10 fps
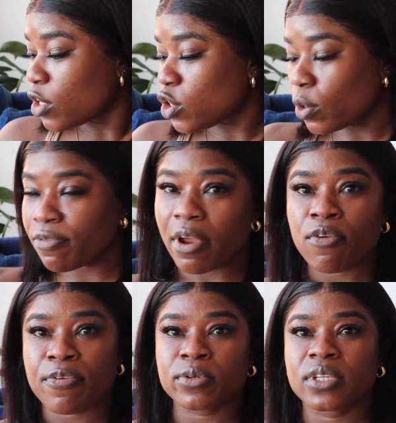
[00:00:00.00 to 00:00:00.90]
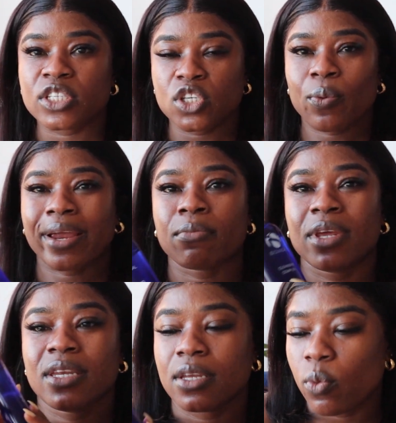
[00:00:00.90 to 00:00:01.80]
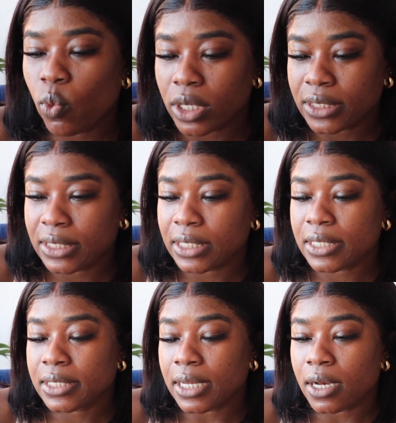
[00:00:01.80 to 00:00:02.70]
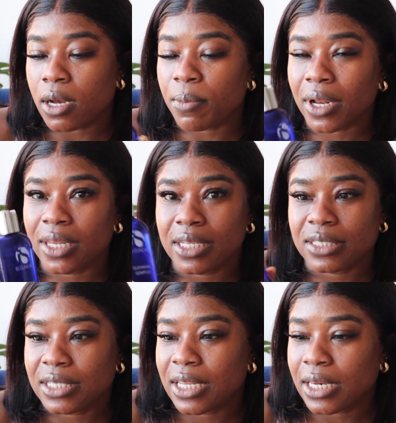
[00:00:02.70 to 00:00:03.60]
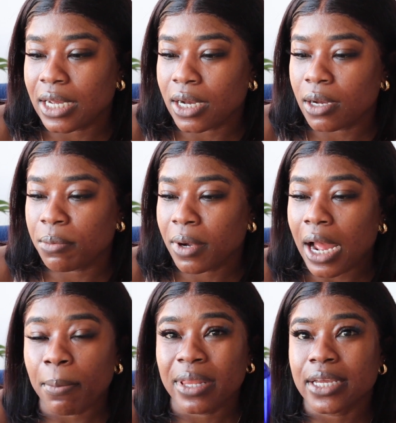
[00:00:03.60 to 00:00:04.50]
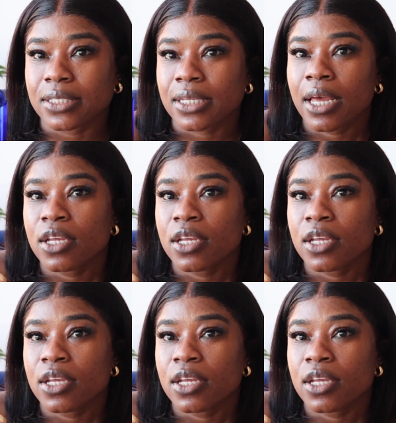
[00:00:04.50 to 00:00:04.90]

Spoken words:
So the very first thing she recommended was this cleansing complex.